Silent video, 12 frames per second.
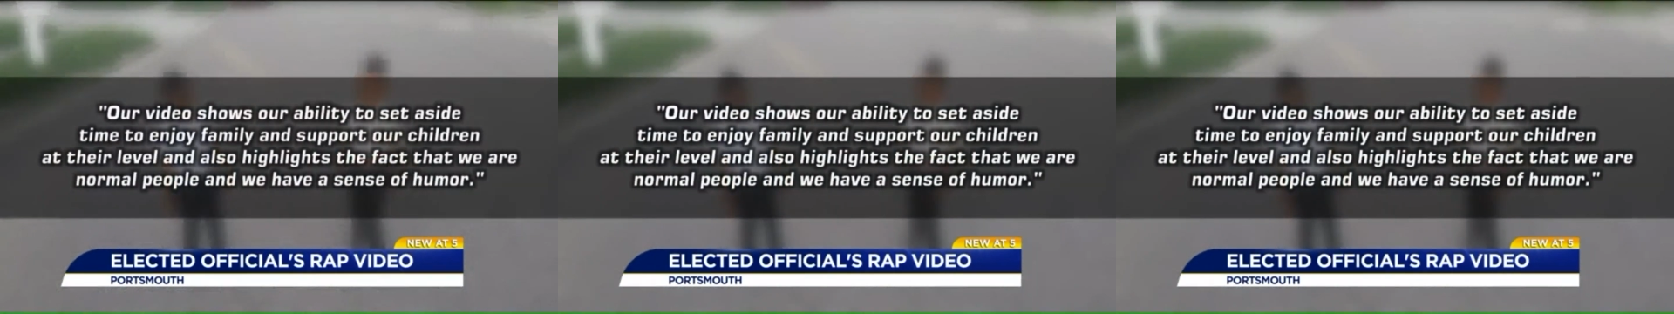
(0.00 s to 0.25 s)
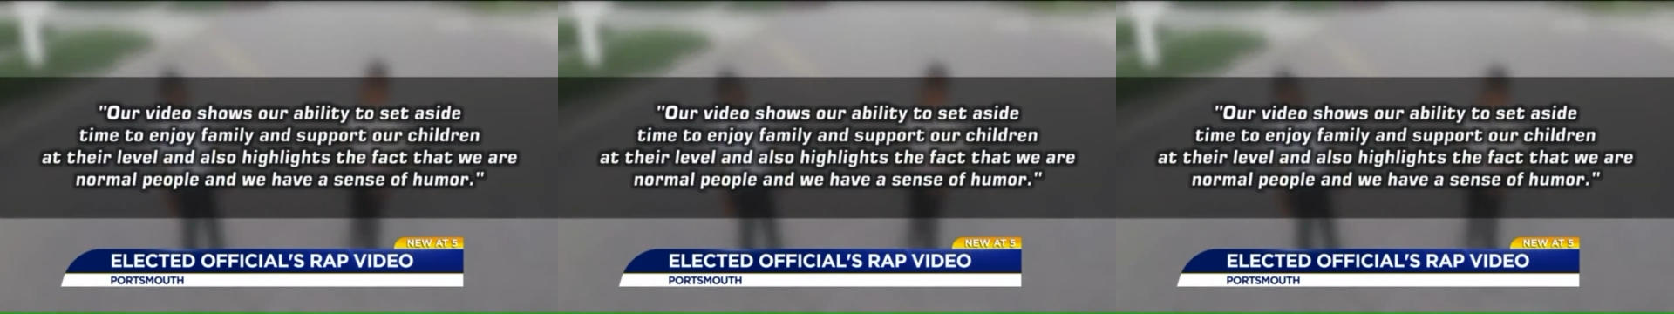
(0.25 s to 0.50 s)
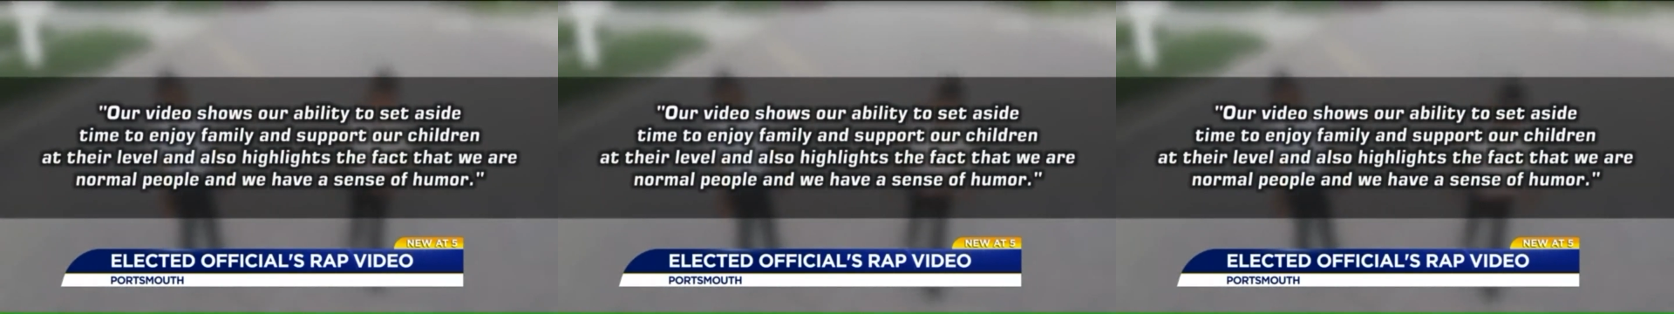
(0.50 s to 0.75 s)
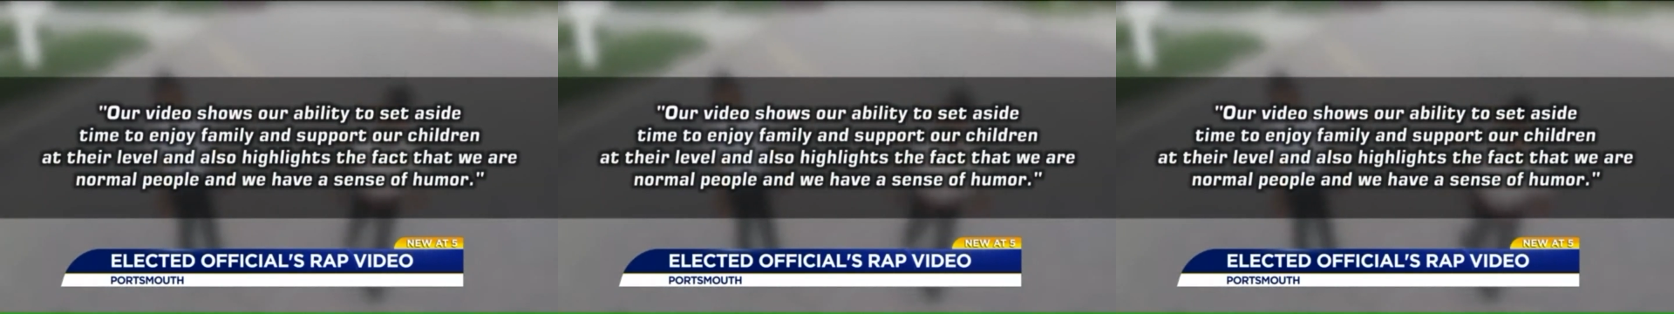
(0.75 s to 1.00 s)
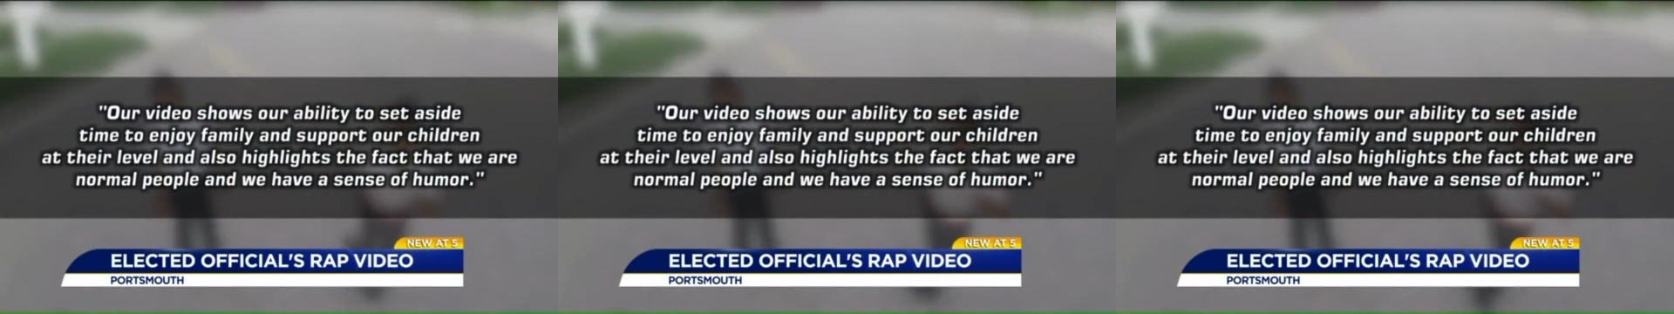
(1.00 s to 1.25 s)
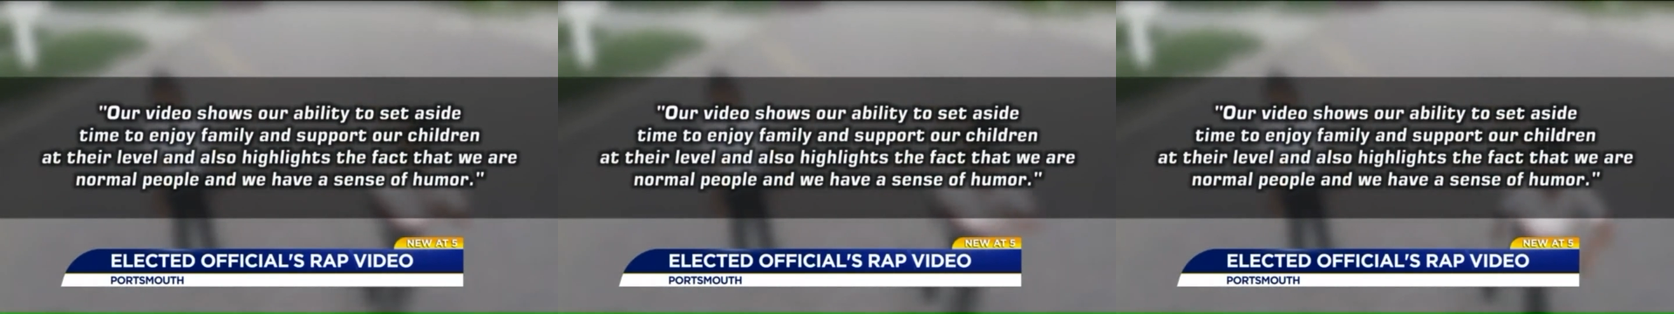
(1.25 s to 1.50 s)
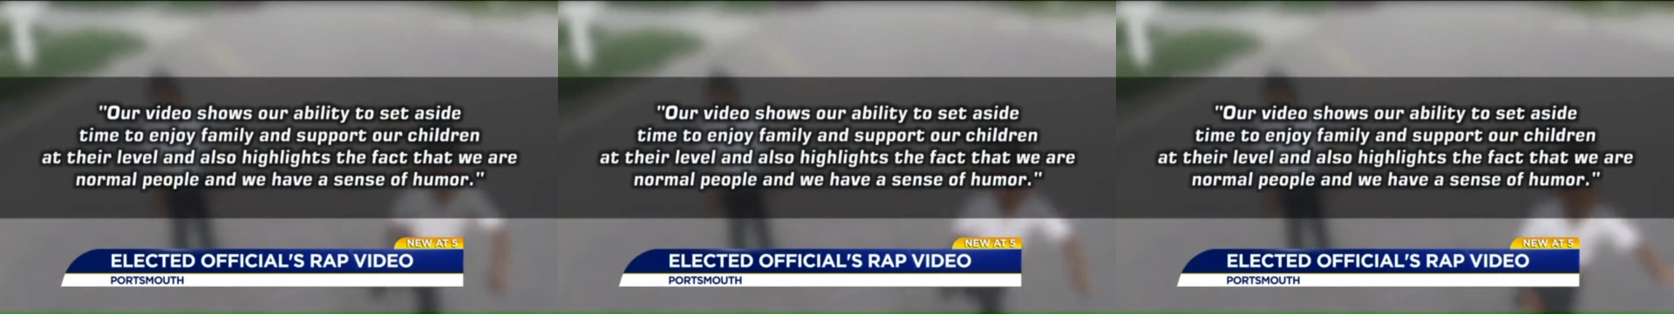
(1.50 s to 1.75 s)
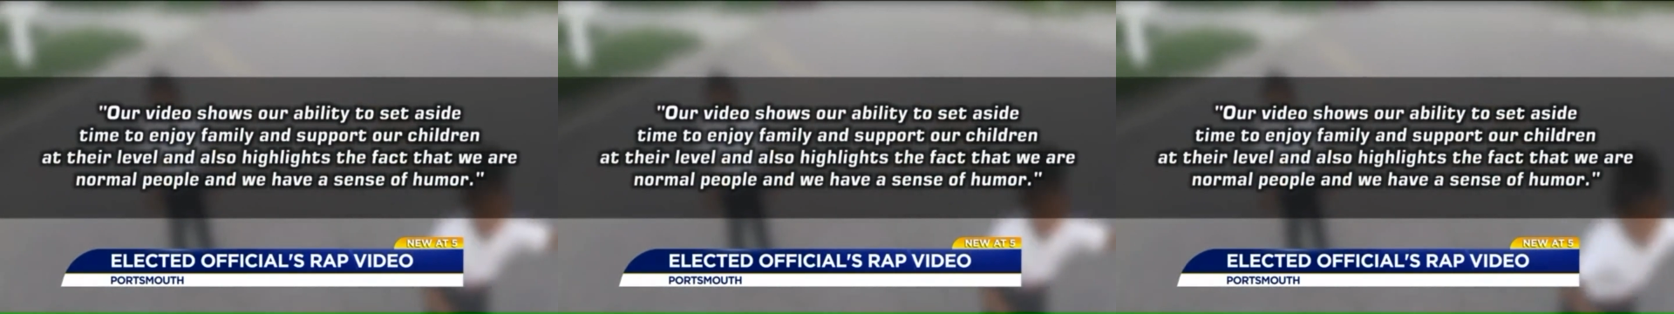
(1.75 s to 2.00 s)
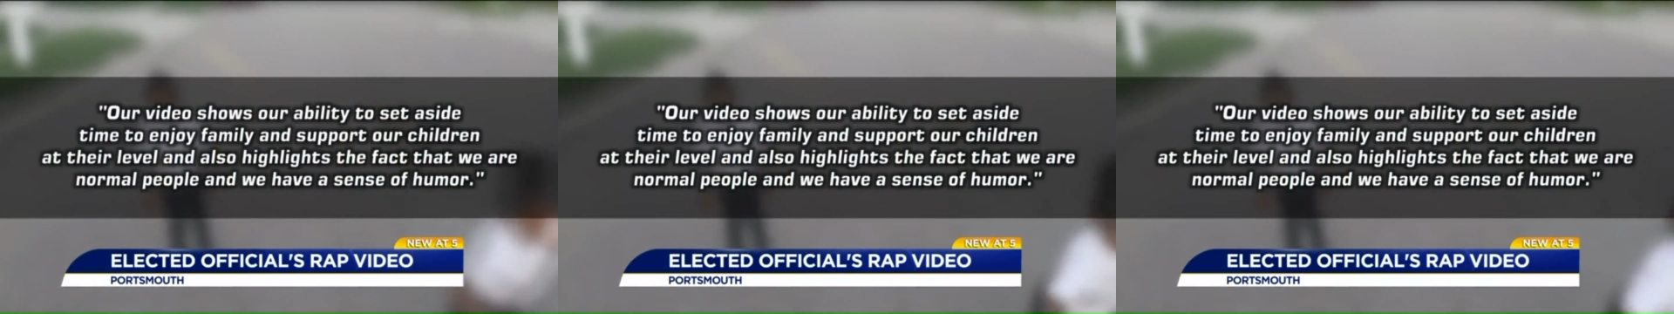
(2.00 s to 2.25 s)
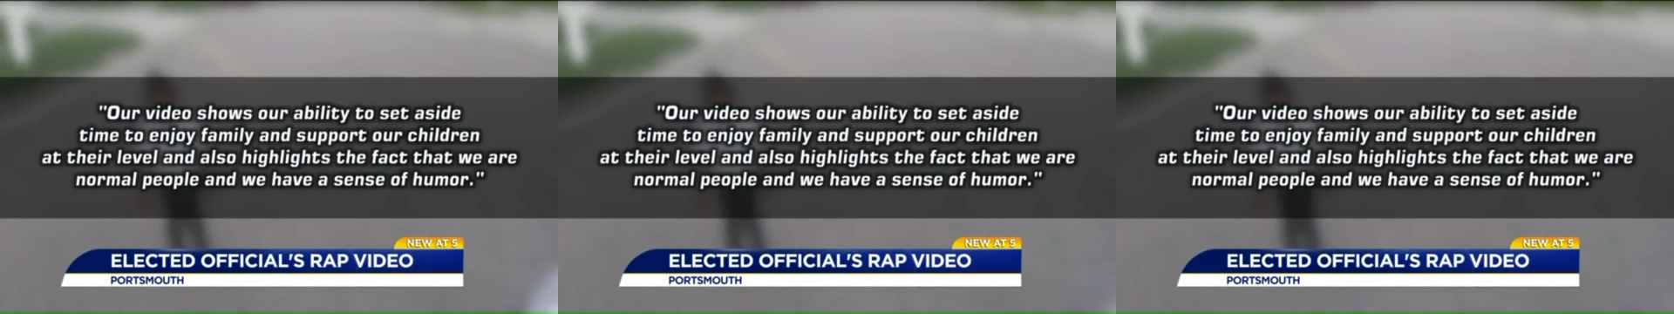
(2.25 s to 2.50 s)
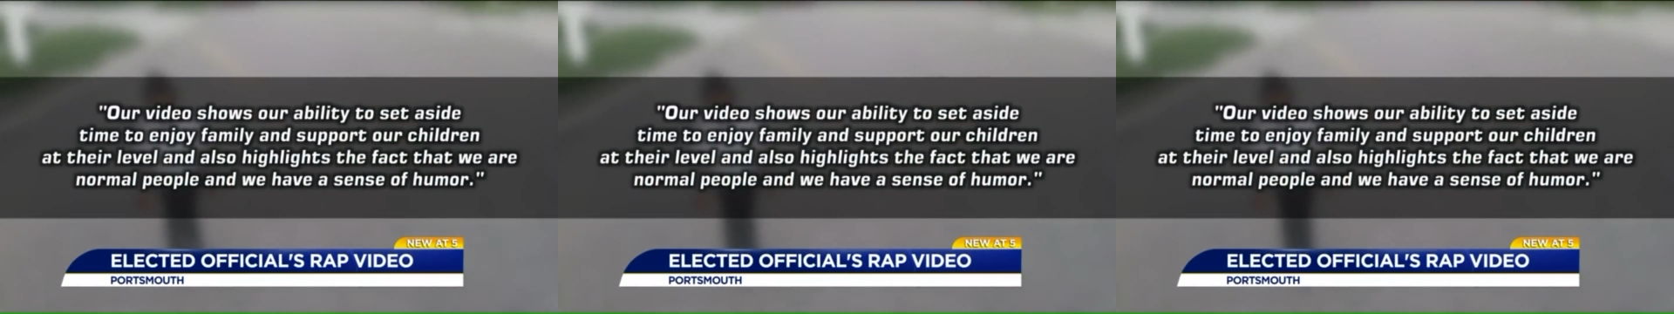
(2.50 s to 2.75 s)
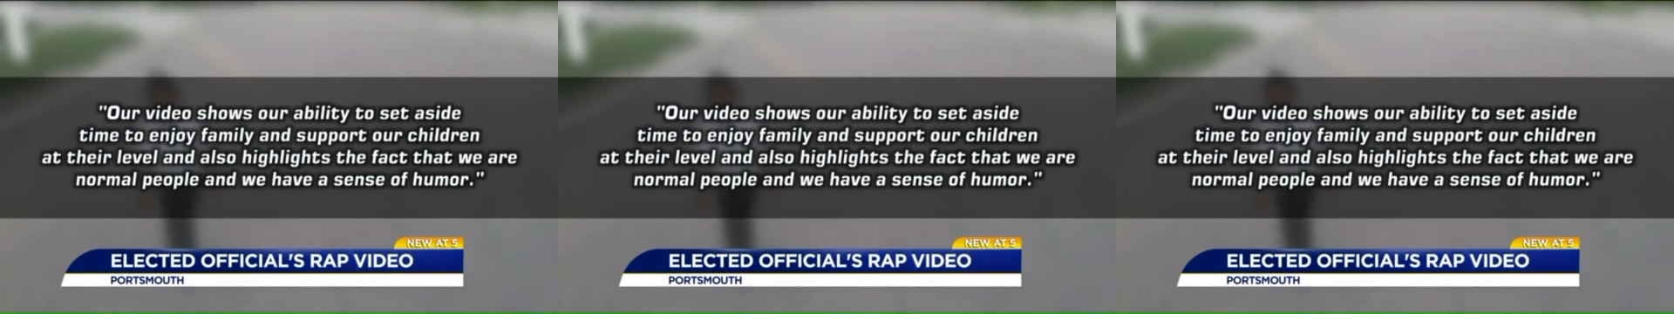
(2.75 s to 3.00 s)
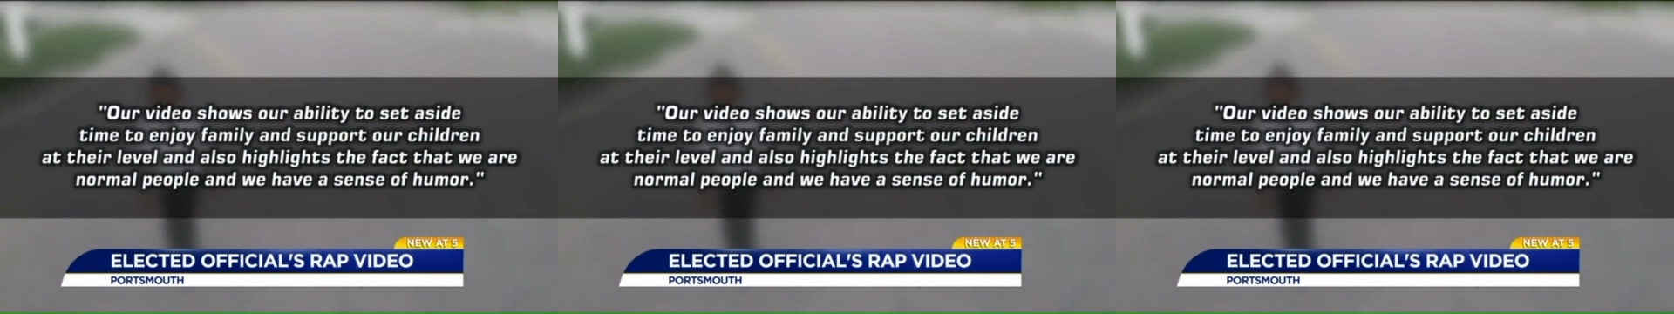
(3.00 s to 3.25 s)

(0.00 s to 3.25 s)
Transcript: [unreadable: no face in view]